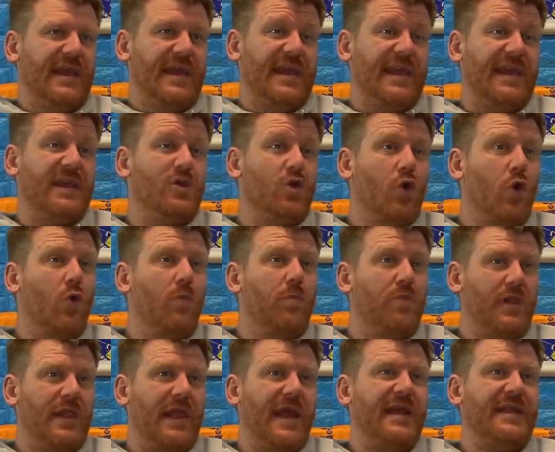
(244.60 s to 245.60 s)
he could
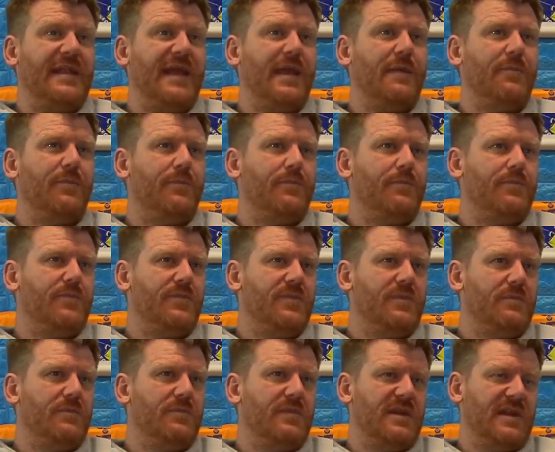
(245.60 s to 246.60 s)
play there.
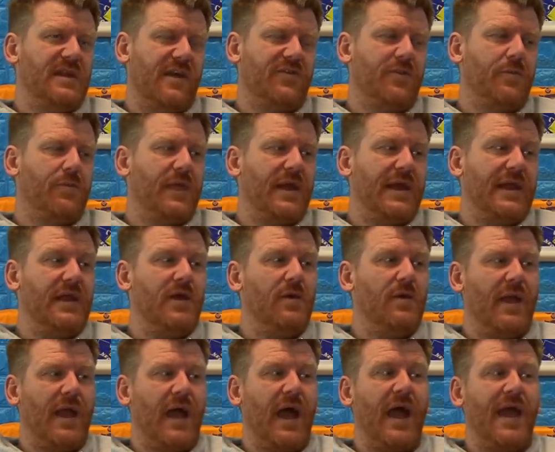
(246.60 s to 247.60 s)
He'd have to play a little
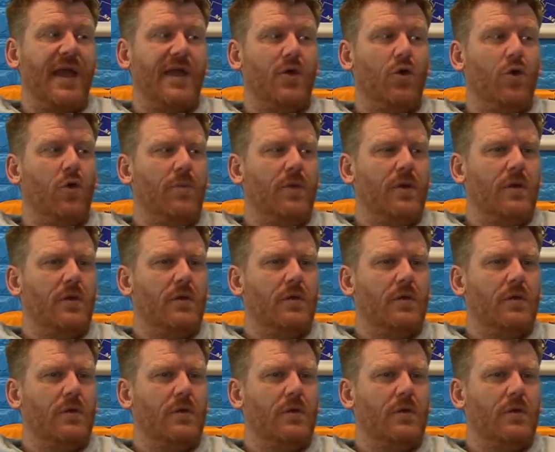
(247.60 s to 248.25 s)
bit higher up.